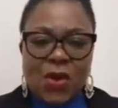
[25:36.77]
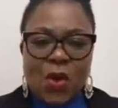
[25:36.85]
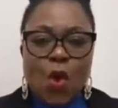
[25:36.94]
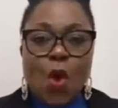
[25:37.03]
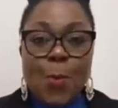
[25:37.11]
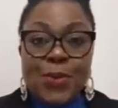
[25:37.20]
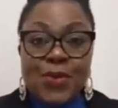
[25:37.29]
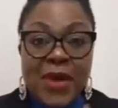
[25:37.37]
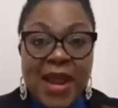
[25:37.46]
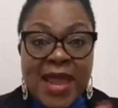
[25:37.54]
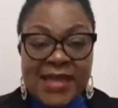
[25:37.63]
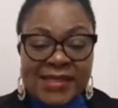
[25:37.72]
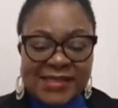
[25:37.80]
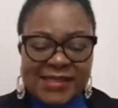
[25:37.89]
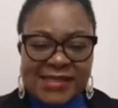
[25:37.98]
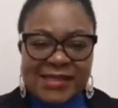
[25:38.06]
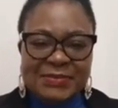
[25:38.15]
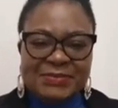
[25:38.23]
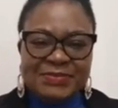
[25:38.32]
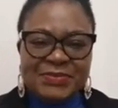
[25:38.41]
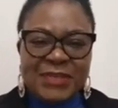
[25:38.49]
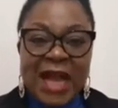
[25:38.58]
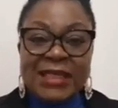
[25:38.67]
who prays
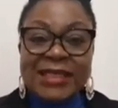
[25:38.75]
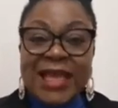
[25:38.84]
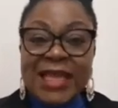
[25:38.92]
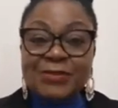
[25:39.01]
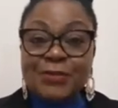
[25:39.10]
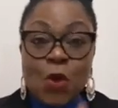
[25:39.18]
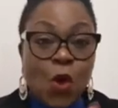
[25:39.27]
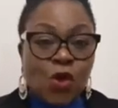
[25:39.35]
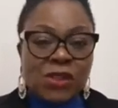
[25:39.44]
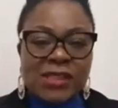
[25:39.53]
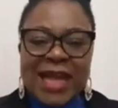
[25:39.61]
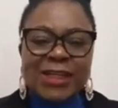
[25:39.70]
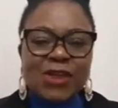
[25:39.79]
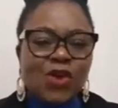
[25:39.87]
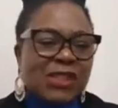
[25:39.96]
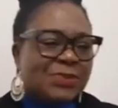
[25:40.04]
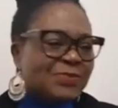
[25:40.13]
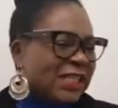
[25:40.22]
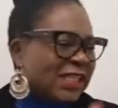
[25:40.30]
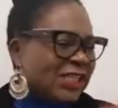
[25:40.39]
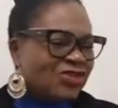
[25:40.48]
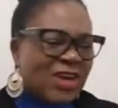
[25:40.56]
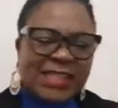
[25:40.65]
and get focused and not be
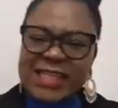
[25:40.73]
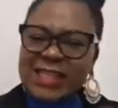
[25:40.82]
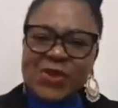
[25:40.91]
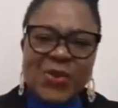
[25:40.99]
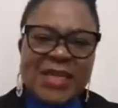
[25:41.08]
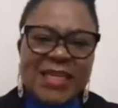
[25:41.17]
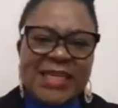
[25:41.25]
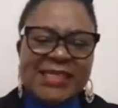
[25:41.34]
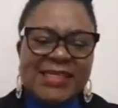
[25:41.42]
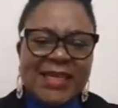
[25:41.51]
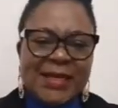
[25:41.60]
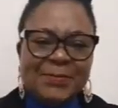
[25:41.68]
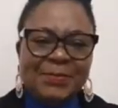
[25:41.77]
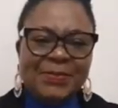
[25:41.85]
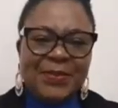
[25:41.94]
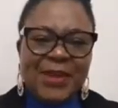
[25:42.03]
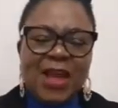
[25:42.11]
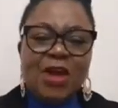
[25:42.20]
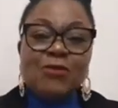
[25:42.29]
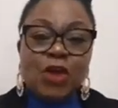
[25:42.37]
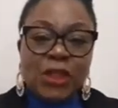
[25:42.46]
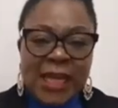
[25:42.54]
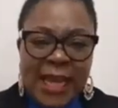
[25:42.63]
distracted to any naysayer,
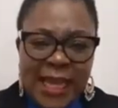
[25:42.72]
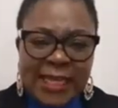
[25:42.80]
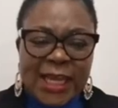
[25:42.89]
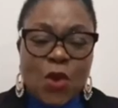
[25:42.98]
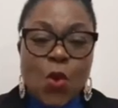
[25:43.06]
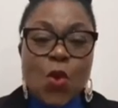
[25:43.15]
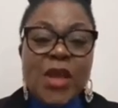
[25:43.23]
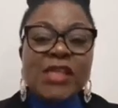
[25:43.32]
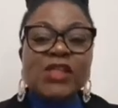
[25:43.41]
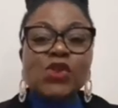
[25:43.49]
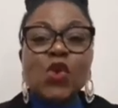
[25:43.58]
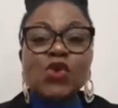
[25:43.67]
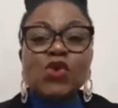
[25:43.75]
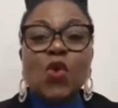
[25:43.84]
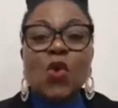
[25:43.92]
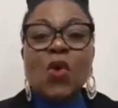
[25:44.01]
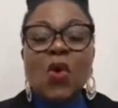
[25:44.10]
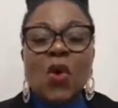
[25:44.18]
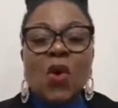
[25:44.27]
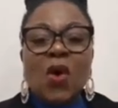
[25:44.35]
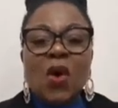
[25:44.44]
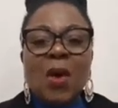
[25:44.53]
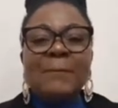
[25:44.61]
for the lady who is so
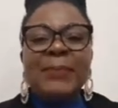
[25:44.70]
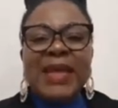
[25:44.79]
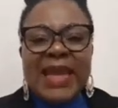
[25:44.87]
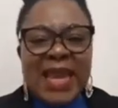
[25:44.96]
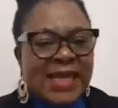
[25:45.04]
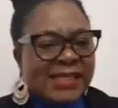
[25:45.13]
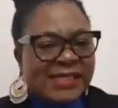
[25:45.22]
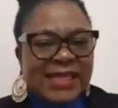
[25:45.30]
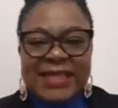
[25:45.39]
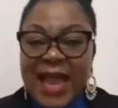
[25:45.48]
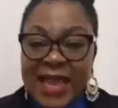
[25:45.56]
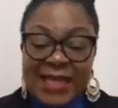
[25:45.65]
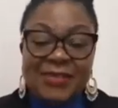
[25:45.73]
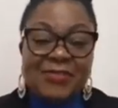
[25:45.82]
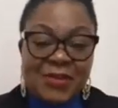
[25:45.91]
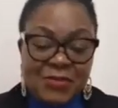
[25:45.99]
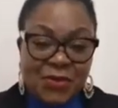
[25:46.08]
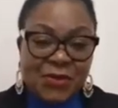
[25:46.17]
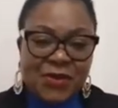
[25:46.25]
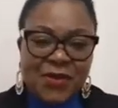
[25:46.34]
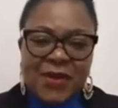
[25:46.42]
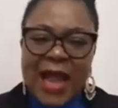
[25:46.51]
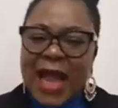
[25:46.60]
blessed and highly favored
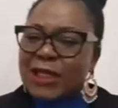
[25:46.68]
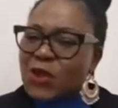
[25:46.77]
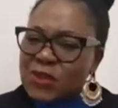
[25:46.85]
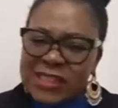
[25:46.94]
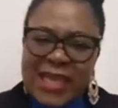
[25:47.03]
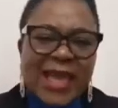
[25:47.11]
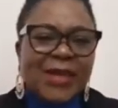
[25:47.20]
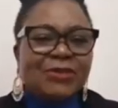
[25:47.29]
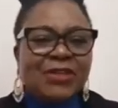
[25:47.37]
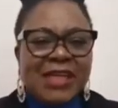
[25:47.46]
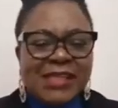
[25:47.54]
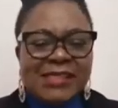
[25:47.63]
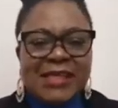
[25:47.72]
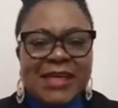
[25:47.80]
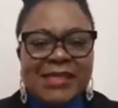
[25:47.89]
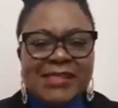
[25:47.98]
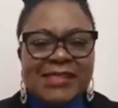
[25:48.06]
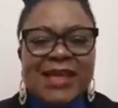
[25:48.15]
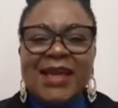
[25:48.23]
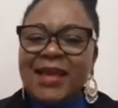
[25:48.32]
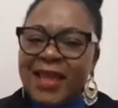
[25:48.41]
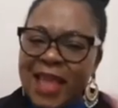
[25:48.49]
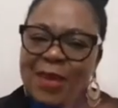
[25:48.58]
and not scared of the naysayers,
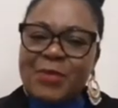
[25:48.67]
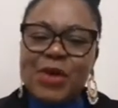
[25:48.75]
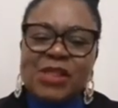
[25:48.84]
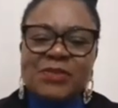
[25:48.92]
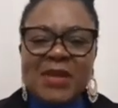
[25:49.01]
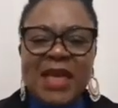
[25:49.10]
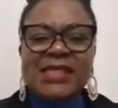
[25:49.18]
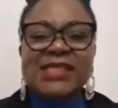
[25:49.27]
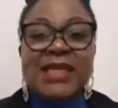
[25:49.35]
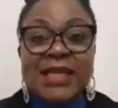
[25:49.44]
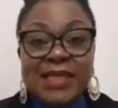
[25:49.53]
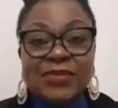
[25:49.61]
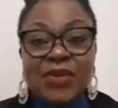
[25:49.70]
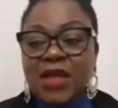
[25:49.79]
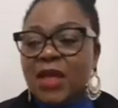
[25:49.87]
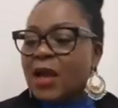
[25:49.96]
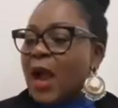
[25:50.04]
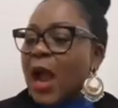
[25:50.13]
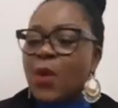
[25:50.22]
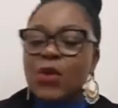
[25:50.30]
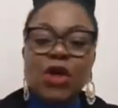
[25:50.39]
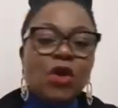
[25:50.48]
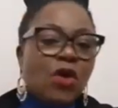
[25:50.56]
inbox me and say, Lady V, I
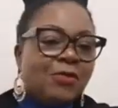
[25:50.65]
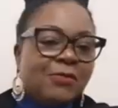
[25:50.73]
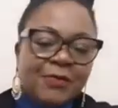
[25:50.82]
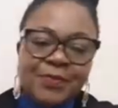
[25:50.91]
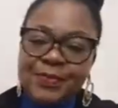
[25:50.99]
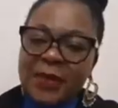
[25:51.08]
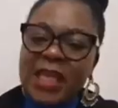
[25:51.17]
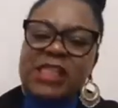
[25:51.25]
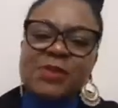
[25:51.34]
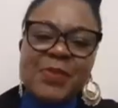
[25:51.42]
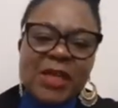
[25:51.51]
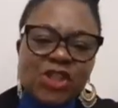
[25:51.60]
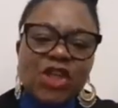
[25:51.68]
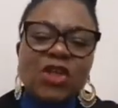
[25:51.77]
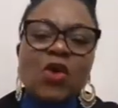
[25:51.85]
will love a special